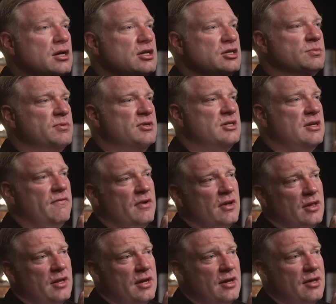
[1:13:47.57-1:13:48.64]

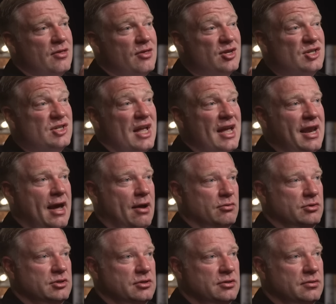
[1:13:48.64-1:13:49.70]
specifically the State
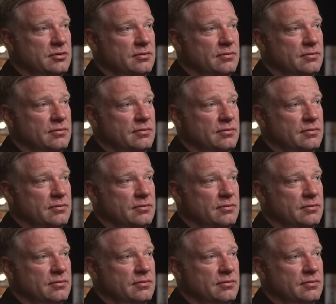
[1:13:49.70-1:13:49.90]
House.